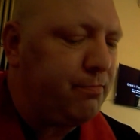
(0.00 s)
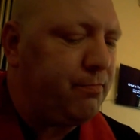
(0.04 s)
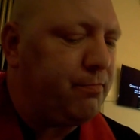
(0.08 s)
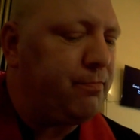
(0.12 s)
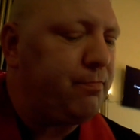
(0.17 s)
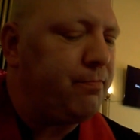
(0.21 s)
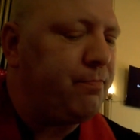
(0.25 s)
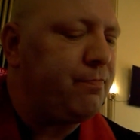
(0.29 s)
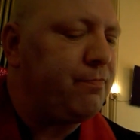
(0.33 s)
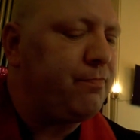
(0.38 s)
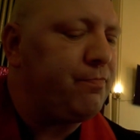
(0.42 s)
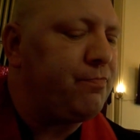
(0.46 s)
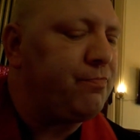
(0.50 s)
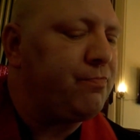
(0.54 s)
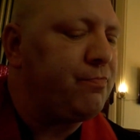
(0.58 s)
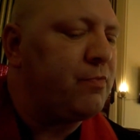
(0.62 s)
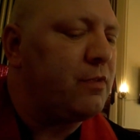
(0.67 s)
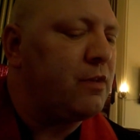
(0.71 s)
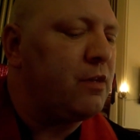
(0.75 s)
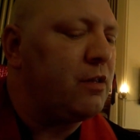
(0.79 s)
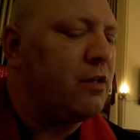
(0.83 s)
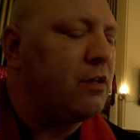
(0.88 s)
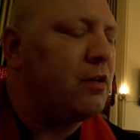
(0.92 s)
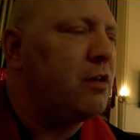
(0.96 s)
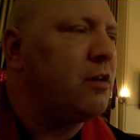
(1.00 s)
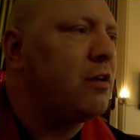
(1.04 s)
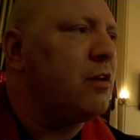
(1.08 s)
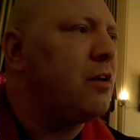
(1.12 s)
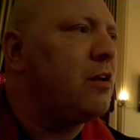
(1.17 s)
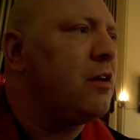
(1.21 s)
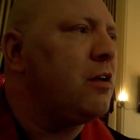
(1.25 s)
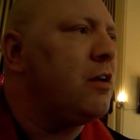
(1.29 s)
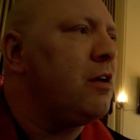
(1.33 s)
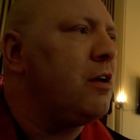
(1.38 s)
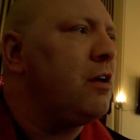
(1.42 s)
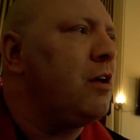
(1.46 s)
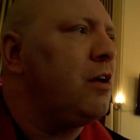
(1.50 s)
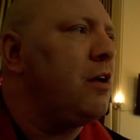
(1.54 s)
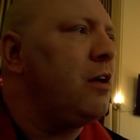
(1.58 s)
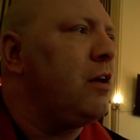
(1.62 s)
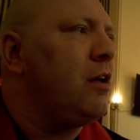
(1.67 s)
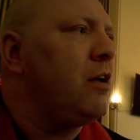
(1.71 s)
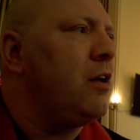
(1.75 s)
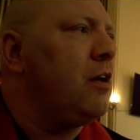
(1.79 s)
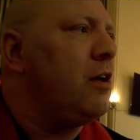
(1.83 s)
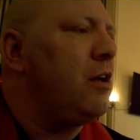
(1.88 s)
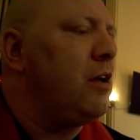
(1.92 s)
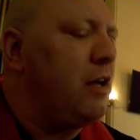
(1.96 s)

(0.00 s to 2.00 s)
(silence)